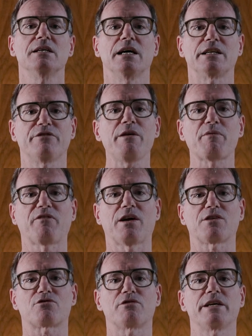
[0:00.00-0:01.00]
And the
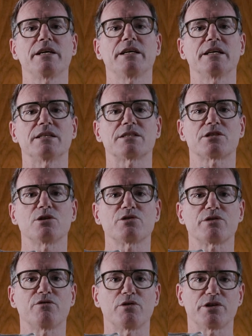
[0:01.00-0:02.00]
Vaporfly 3 is
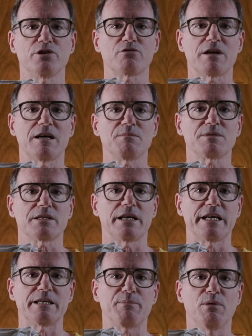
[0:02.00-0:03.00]
242 grams,
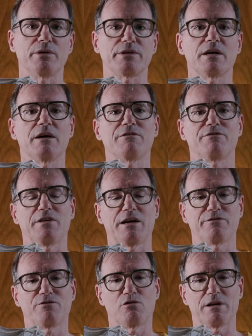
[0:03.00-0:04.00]

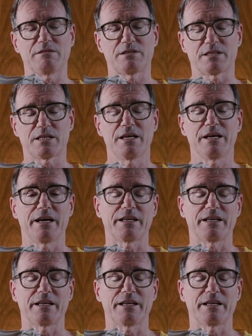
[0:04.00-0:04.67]
8.54 ounces.